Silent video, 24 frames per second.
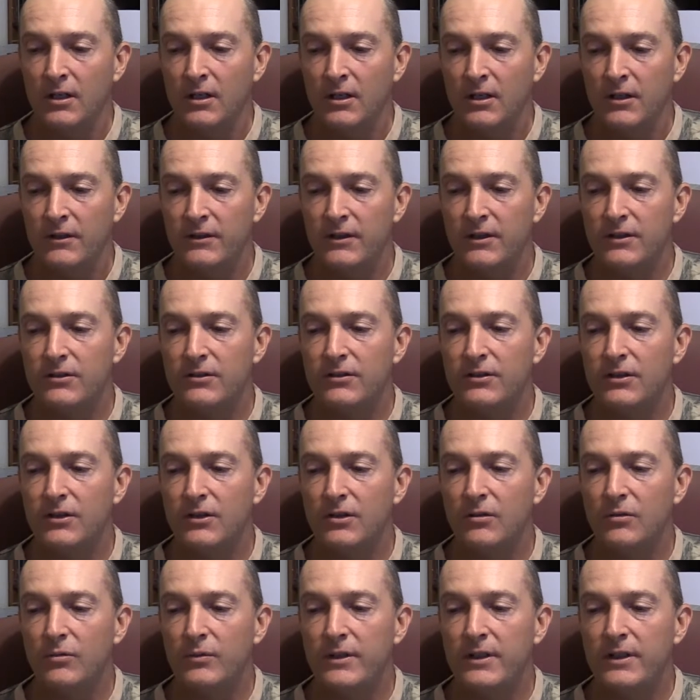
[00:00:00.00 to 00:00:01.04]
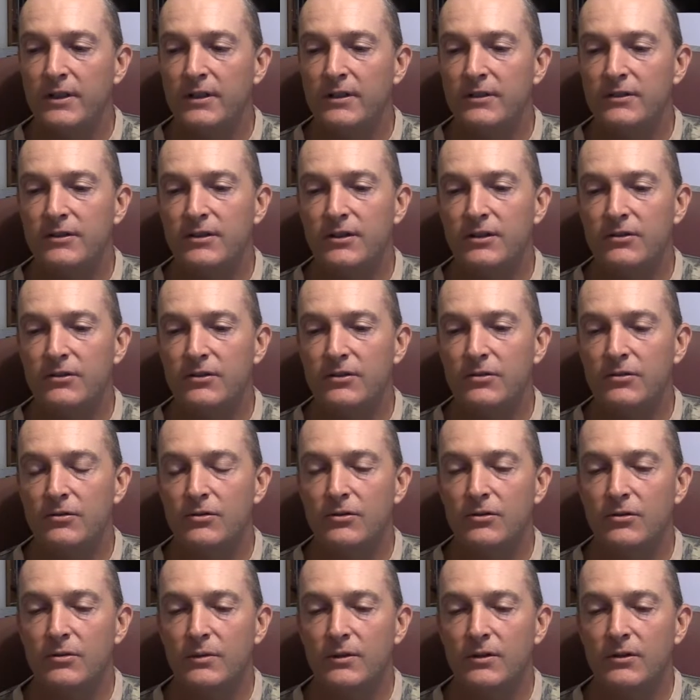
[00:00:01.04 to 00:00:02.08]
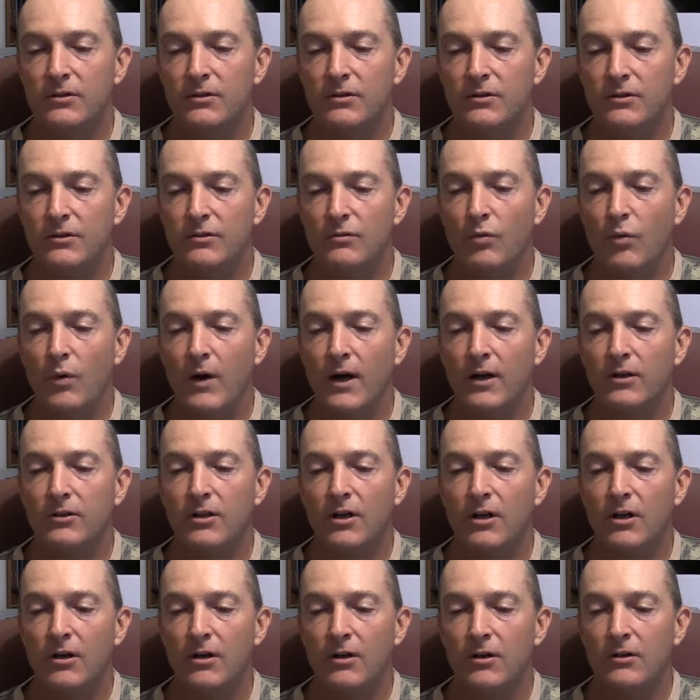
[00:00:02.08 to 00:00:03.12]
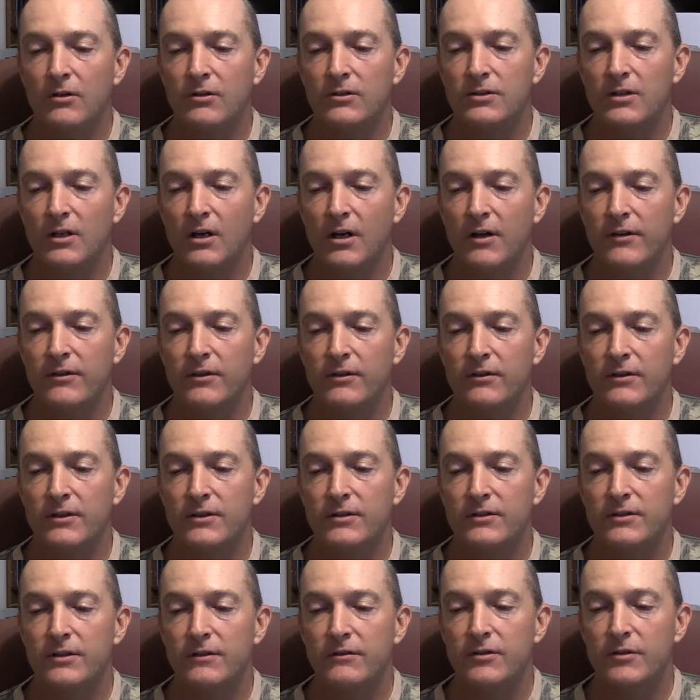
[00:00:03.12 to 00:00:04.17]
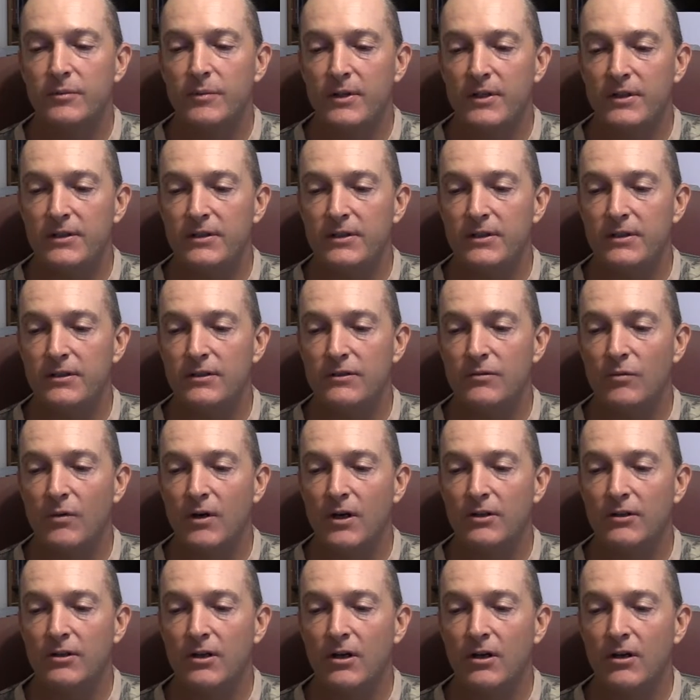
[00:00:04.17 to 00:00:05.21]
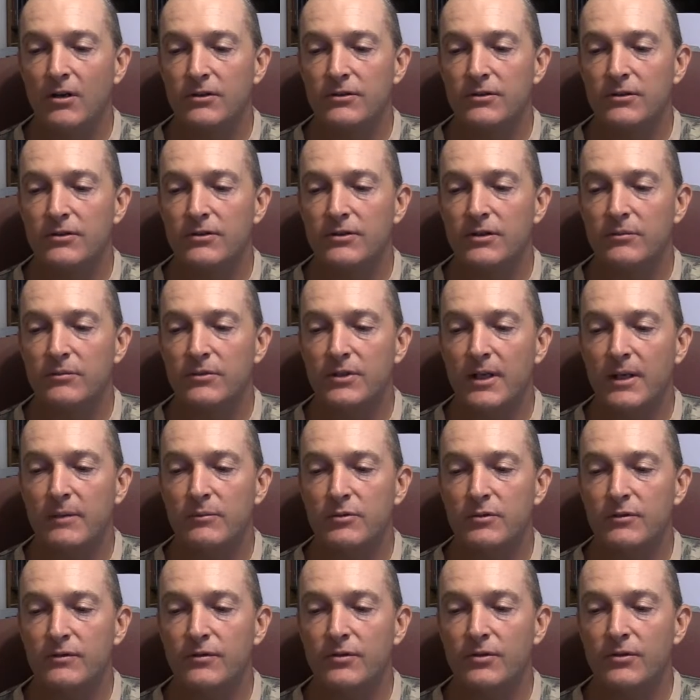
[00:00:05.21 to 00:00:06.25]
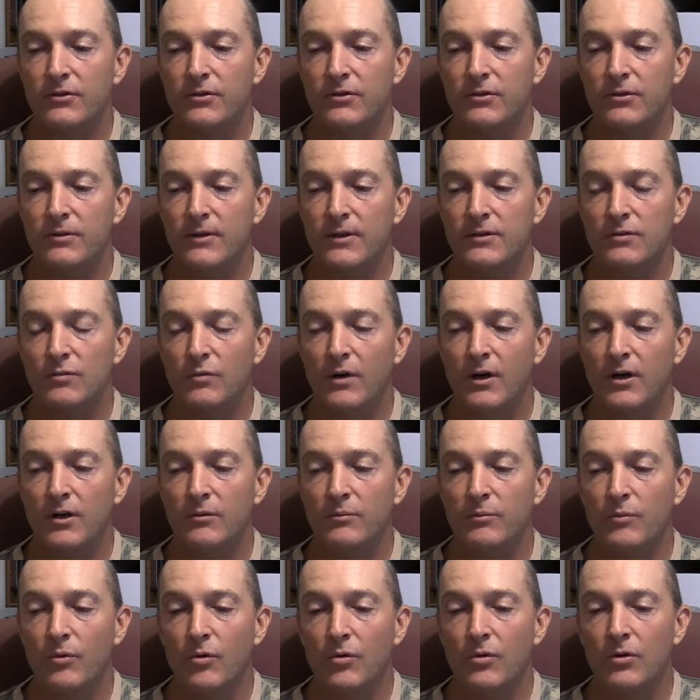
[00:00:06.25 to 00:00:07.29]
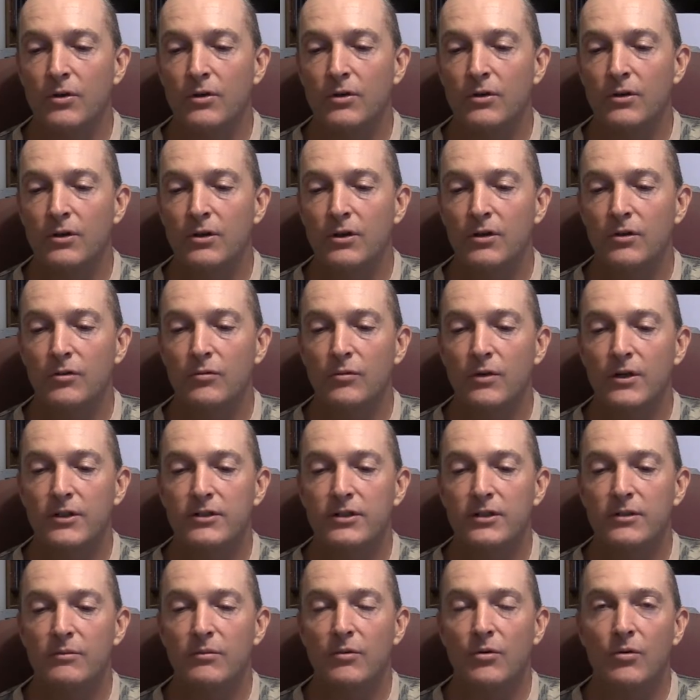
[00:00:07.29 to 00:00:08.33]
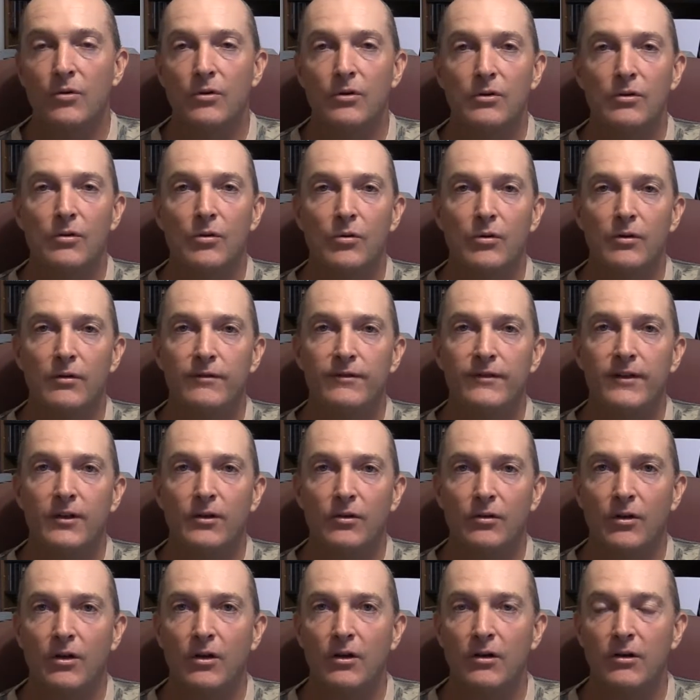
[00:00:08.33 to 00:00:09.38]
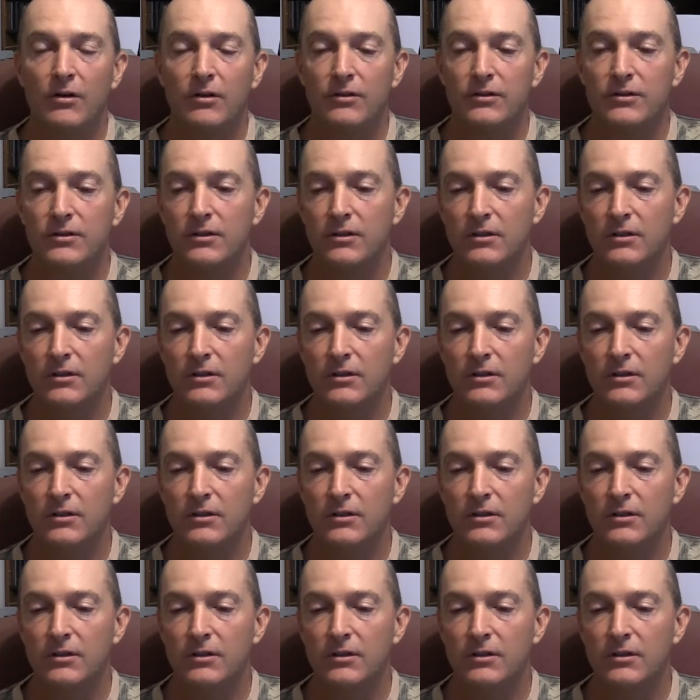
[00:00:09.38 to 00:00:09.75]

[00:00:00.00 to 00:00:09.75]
This year we continue to include wild hogs on the list of species. Wild hogs are sometimes referred to as wild boar, Russian boar, or feral hogs.